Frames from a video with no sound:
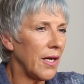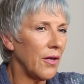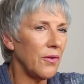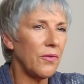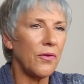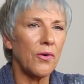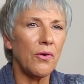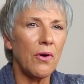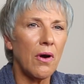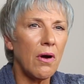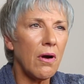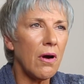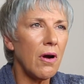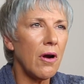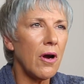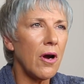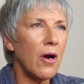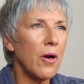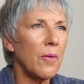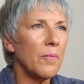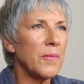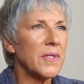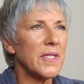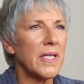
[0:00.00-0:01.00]
out their
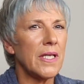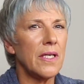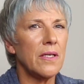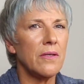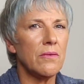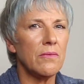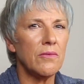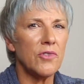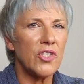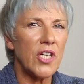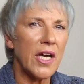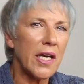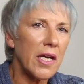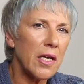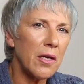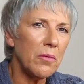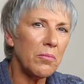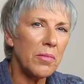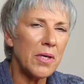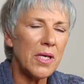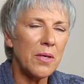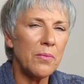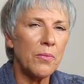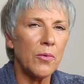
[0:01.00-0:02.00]
arms and
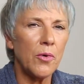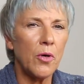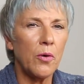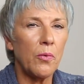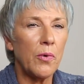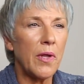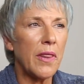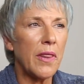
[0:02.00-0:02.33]
checking people